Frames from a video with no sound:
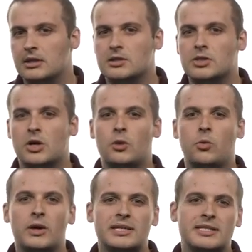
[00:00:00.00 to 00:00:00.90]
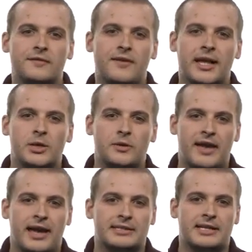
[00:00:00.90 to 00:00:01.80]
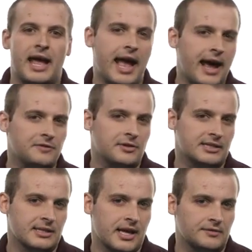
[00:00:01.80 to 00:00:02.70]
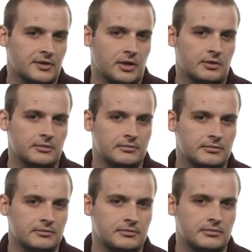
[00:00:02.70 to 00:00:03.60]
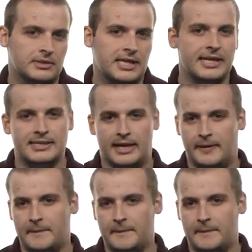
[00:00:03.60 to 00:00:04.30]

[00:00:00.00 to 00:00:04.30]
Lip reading: So what is the value of x after this line of code? Take a second.